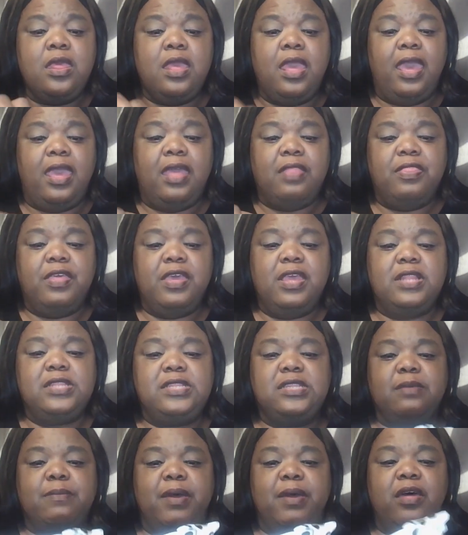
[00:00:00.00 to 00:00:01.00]
And then
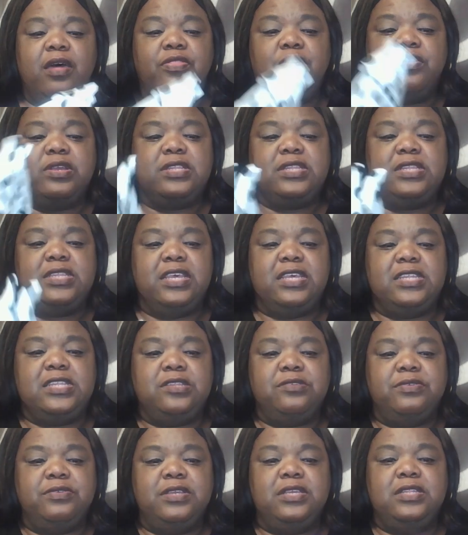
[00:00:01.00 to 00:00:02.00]
some other
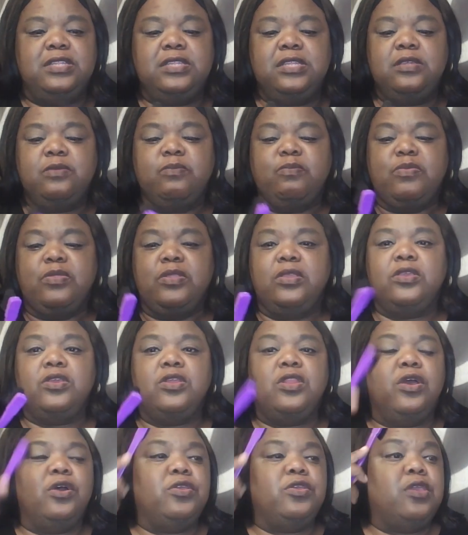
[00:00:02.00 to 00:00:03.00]
accessories, you
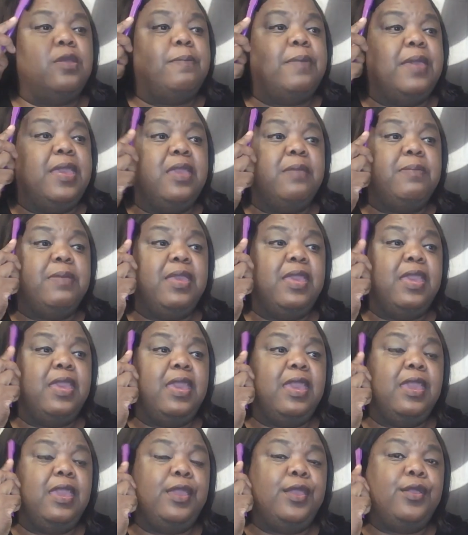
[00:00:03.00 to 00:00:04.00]
know, your baby
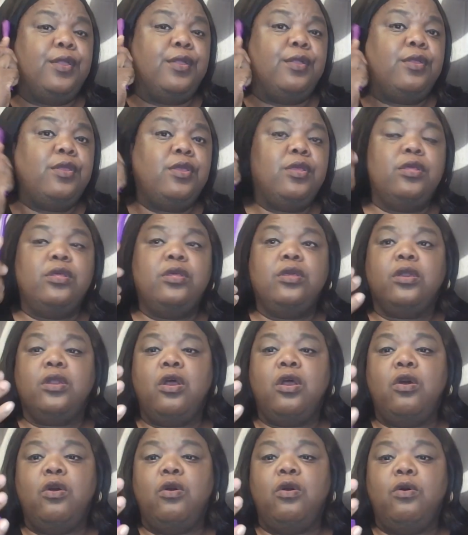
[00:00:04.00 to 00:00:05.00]
hair
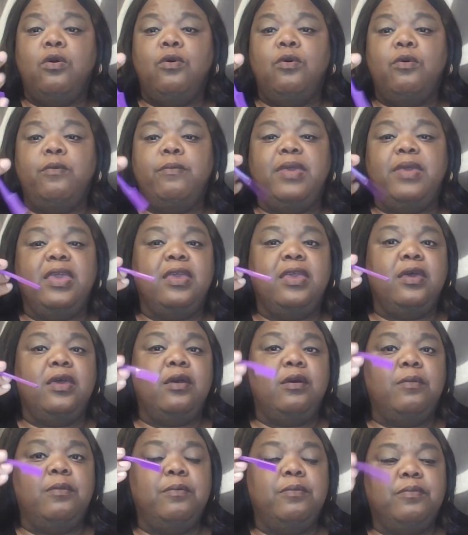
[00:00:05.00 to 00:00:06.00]
comb
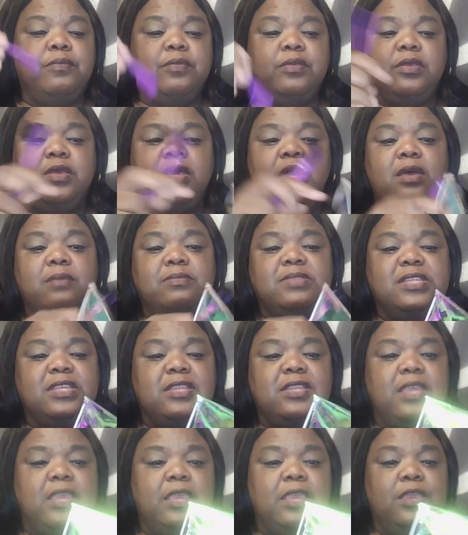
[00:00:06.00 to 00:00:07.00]
comes
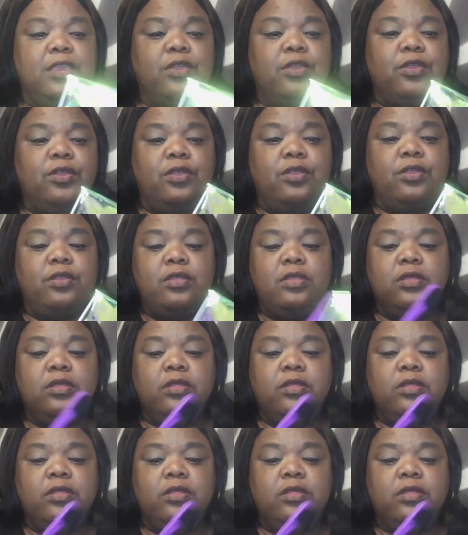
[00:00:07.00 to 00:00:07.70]
in here.